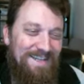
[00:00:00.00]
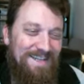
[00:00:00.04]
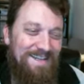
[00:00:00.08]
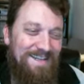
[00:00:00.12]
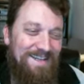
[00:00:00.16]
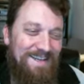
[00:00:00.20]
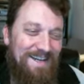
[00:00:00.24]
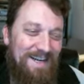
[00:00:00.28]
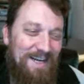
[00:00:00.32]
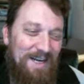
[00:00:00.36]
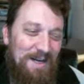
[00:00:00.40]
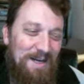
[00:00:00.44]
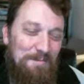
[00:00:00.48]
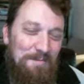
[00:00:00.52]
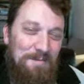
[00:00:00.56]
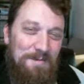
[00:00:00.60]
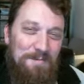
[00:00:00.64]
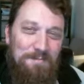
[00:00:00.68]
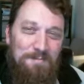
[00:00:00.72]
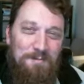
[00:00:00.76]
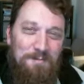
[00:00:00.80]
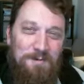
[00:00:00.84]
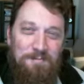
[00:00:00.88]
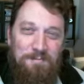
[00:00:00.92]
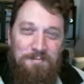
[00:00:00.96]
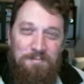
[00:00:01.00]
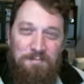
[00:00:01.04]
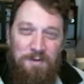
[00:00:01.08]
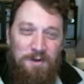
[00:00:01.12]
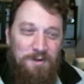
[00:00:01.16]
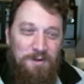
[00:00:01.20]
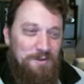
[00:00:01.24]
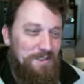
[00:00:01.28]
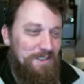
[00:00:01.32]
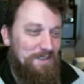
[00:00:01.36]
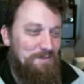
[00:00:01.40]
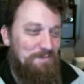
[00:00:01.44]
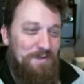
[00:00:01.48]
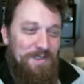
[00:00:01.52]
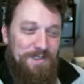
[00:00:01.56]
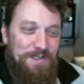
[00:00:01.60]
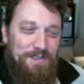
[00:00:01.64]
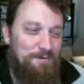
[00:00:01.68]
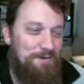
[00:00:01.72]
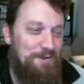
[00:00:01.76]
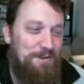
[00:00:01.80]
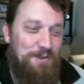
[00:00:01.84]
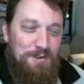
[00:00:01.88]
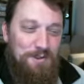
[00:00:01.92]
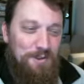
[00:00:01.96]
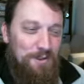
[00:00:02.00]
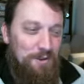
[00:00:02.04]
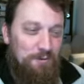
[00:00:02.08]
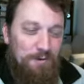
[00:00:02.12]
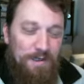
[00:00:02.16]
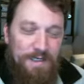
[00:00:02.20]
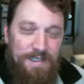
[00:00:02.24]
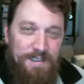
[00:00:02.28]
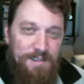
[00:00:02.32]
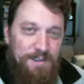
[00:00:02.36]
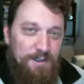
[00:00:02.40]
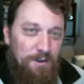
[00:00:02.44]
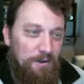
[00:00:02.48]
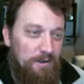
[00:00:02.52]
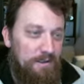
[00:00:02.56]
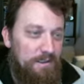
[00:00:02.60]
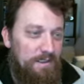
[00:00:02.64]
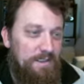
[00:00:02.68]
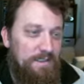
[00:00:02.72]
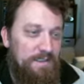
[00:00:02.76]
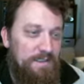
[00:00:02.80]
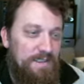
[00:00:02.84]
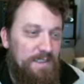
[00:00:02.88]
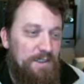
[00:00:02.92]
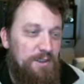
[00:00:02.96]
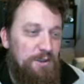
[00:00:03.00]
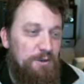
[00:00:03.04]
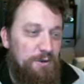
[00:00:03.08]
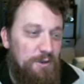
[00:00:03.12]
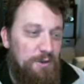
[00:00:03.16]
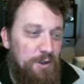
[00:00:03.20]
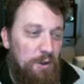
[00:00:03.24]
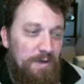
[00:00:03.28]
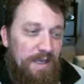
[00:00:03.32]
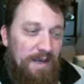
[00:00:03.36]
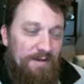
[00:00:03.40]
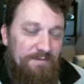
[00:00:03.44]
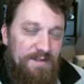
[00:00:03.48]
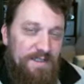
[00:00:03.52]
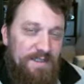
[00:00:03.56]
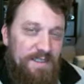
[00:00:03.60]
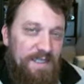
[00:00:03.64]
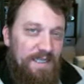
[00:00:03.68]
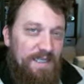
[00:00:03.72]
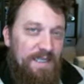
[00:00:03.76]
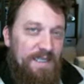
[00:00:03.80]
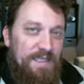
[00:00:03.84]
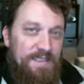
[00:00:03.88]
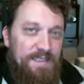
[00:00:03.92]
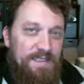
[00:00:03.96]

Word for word: um, Merciless Blizzard is just a great deterrent, and since you don't have to take that as a